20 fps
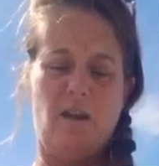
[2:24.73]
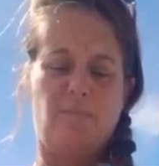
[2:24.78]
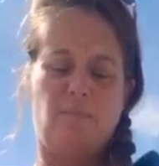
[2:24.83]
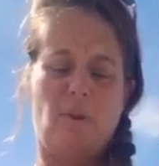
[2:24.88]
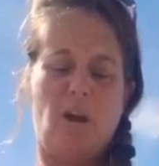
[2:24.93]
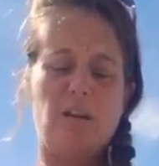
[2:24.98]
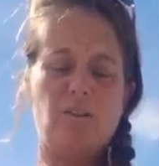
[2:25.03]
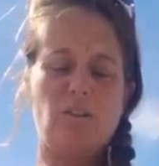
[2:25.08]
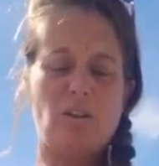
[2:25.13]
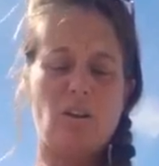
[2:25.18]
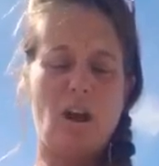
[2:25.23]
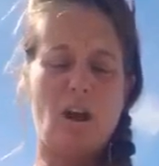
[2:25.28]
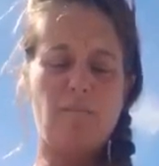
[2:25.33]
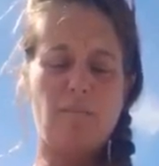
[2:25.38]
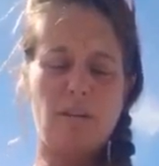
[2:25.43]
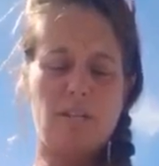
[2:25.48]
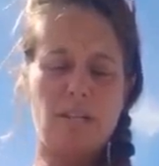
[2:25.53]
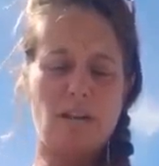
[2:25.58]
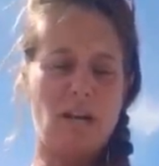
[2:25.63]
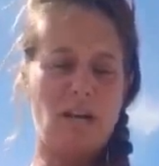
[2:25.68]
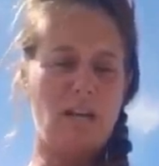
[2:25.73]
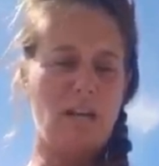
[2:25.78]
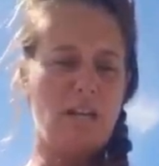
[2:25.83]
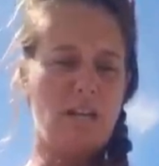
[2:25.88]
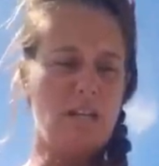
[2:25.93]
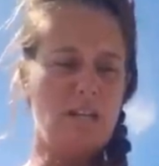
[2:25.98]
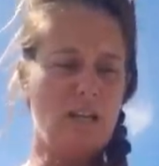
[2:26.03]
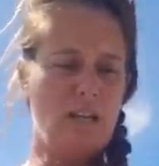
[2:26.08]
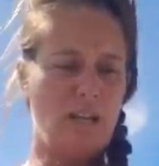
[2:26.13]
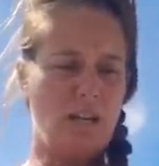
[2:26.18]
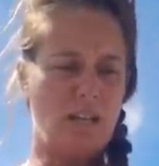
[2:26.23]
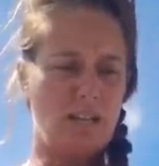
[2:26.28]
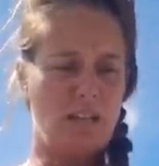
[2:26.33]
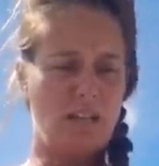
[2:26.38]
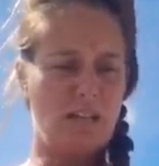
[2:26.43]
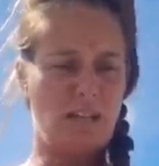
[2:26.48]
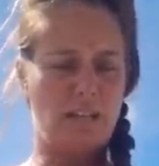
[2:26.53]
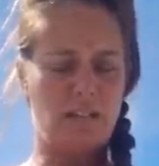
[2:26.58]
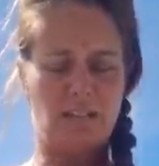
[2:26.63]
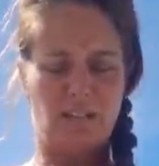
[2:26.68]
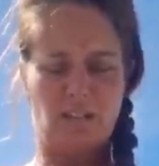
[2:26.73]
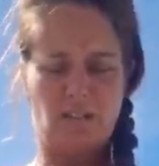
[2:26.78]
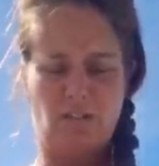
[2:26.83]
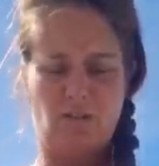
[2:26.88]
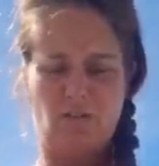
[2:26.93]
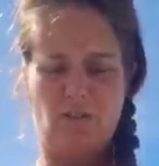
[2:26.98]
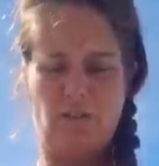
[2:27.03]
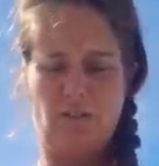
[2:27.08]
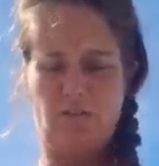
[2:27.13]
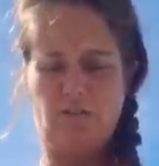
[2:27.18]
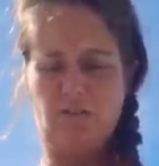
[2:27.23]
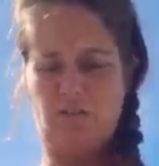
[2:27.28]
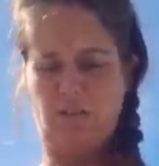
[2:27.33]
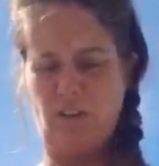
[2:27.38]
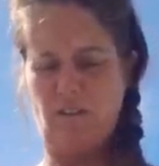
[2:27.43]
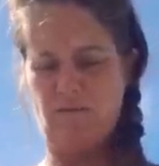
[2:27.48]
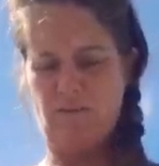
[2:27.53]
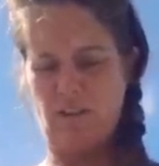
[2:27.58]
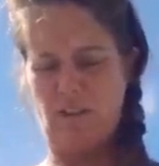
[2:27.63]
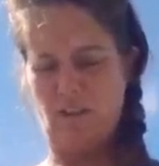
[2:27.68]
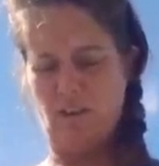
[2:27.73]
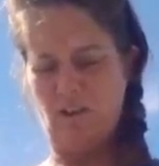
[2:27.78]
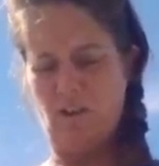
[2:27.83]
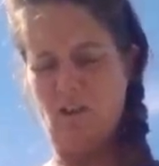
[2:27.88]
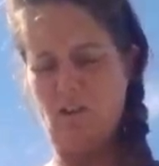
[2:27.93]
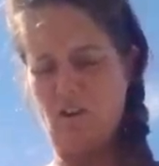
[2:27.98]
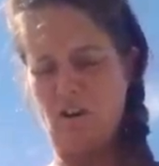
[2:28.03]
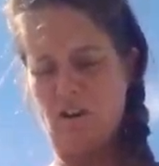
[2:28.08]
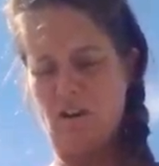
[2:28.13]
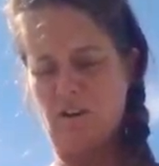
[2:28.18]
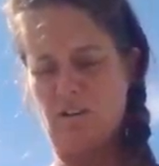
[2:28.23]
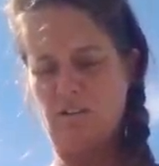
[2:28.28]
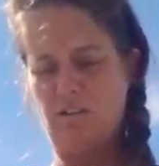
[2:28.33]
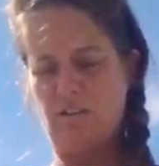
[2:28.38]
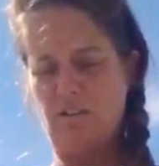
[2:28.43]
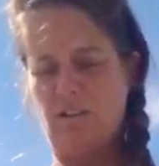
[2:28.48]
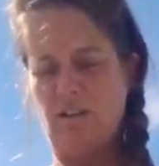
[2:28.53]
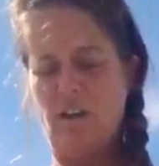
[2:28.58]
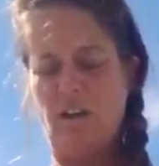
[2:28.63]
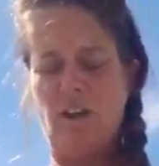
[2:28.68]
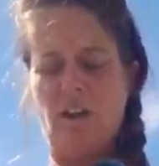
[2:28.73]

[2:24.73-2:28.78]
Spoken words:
Not sure how much I need. I think this is 270 yards.